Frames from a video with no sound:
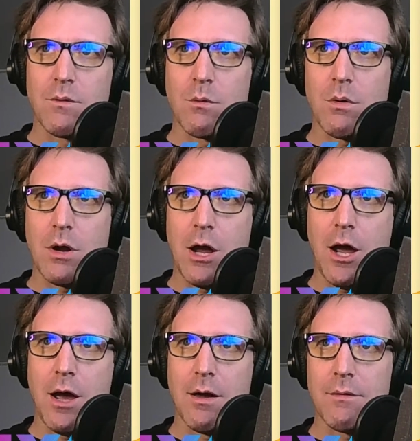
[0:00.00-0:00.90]
want to
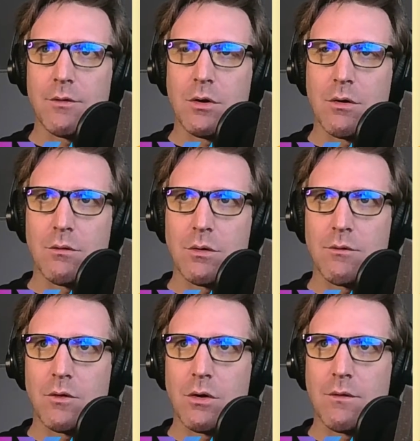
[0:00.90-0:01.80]
have,
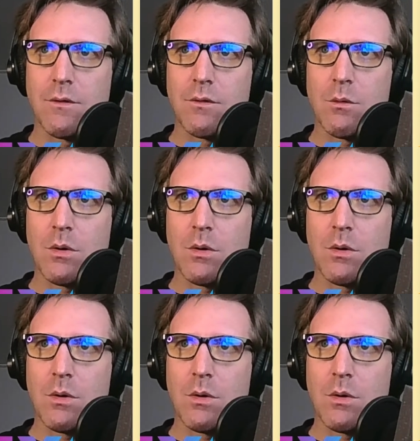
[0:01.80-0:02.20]
if you